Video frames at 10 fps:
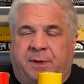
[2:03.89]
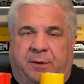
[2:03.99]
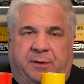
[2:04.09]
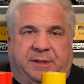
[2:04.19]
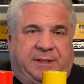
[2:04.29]

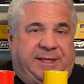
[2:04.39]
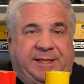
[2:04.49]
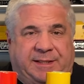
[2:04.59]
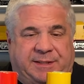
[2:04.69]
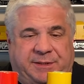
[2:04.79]
and all the
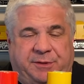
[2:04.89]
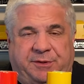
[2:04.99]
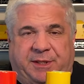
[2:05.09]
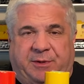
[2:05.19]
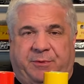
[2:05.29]
cleaning that's
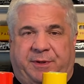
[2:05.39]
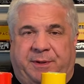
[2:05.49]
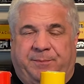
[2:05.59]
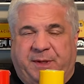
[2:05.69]
associated with it.